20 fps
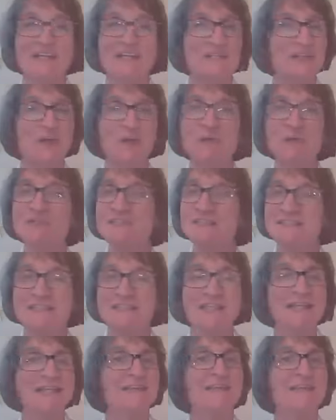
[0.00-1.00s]
They don't
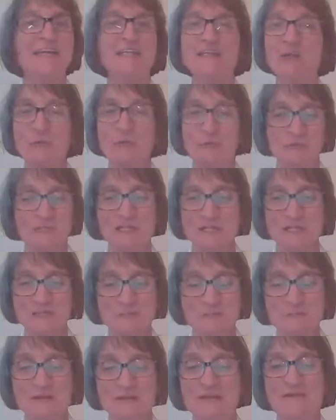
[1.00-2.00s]
see, they don't
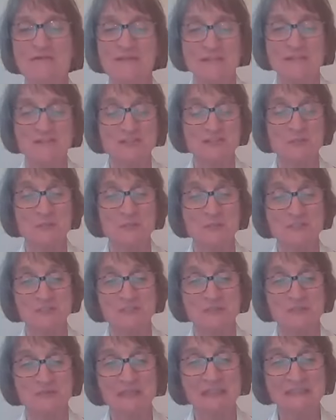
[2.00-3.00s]
experience the
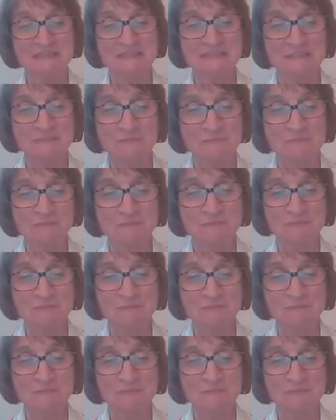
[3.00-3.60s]
risen Christ.